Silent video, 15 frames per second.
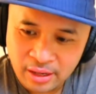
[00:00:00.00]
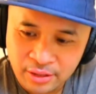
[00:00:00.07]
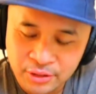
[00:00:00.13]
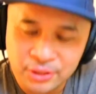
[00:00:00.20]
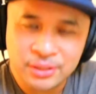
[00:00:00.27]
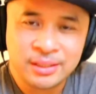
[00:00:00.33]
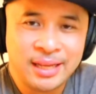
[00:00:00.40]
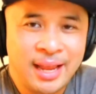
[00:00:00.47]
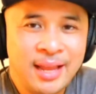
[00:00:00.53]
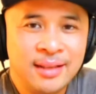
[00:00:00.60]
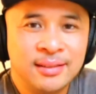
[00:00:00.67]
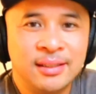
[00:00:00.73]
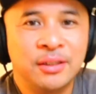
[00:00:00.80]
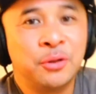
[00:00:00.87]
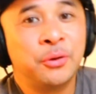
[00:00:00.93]

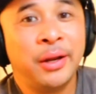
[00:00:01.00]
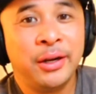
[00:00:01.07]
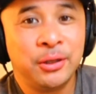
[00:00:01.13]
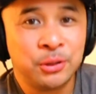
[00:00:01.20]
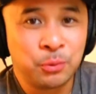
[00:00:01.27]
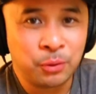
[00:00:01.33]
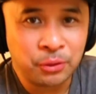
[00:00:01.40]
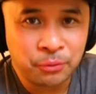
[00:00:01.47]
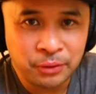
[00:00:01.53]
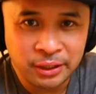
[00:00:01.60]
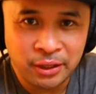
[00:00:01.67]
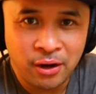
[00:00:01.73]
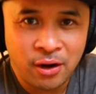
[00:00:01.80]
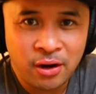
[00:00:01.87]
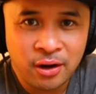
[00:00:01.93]
understands that creators work
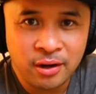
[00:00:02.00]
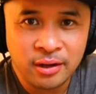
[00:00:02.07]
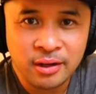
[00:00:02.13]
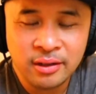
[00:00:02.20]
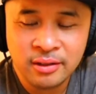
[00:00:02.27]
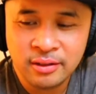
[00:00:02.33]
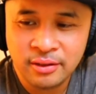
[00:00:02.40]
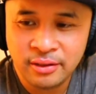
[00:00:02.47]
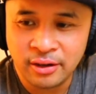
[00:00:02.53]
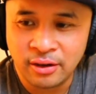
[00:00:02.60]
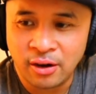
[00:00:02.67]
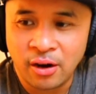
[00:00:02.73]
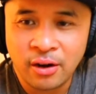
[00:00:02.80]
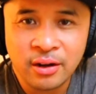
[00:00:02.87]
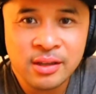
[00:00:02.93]
really hard.
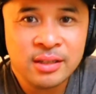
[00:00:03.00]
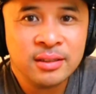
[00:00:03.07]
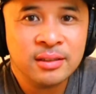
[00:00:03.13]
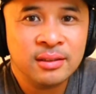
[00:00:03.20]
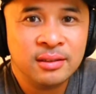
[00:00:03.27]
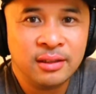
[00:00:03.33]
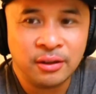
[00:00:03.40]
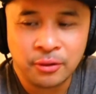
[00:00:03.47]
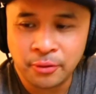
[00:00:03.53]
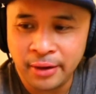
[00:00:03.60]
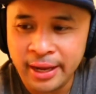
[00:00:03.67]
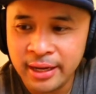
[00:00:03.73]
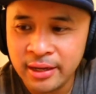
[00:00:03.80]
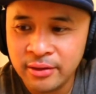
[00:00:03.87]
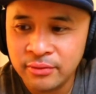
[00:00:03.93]
They're artists, they're
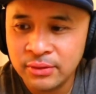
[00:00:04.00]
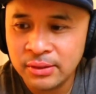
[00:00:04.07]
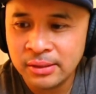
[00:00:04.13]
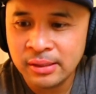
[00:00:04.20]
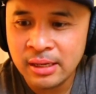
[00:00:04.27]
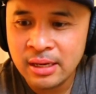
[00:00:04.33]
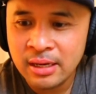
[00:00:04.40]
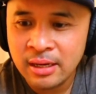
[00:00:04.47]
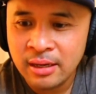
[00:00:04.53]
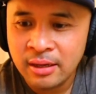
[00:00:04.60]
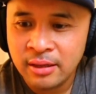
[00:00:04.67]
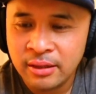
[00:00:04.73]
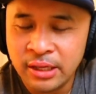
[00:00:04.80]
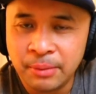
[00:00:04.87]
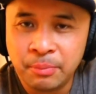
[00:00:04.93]
creatives,
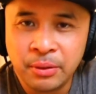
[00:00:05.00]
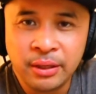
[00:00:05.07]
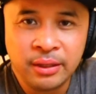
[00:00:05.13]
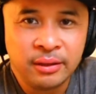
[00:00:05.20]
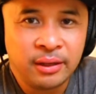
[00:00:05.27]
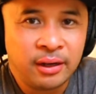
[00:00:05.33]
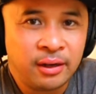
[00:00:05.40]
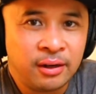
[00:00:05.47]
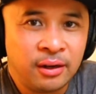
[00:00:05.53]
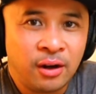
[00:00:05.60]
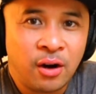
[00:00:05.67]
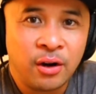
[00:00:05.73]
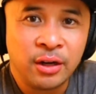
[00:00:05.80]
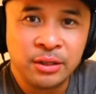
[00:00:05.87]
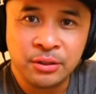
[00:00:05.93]
they're putting their
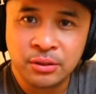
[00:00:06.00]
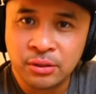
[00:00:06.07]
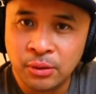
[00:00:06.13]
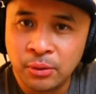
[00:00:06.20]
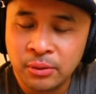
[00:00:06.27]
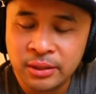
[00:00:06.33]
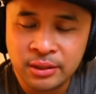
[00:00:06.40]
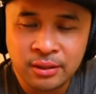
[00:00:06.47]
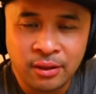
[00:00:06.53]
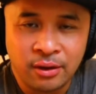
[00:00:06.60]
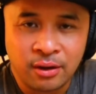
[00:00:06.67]
heart and soul into